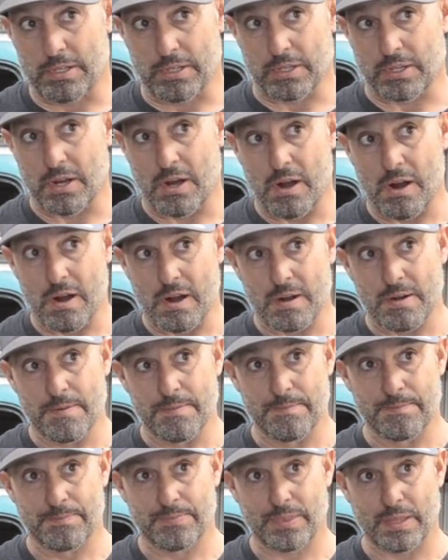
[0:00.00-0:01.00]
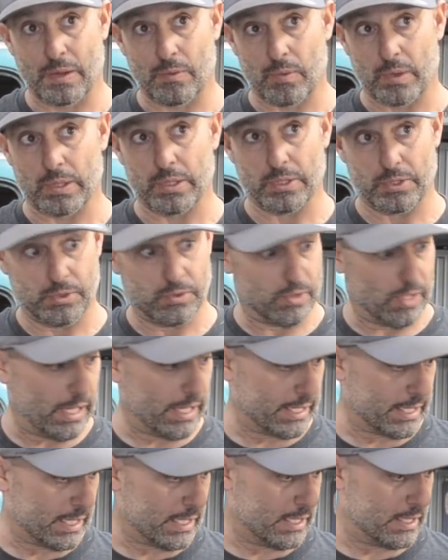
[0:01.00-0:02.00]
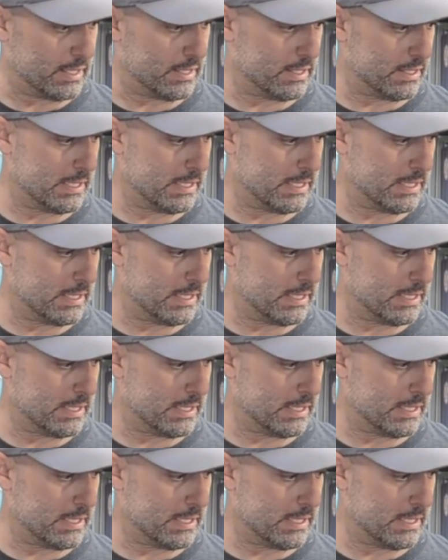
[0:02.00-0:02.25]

the car. I really do like it.